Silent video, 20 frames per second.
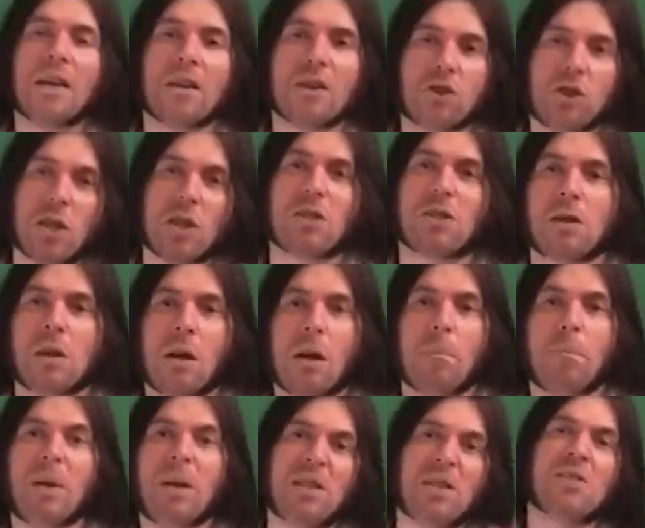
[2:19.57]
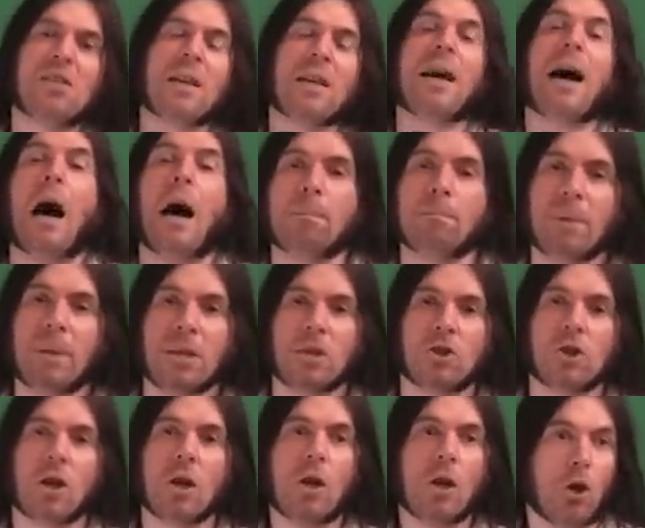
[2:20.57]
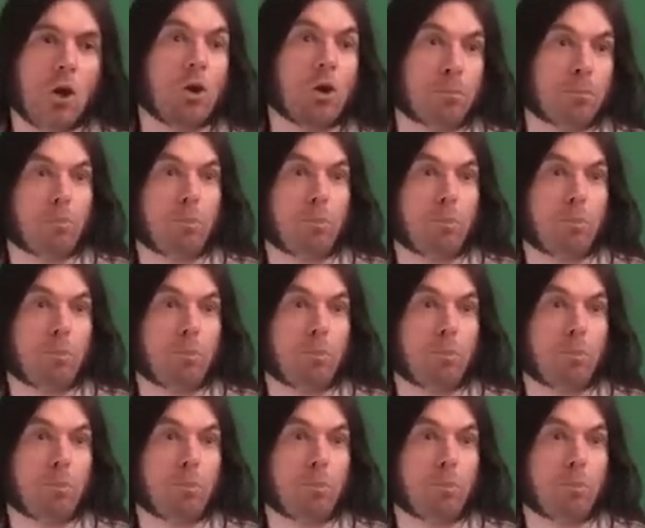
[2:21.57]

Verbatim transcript: They're just pieces of garbage who are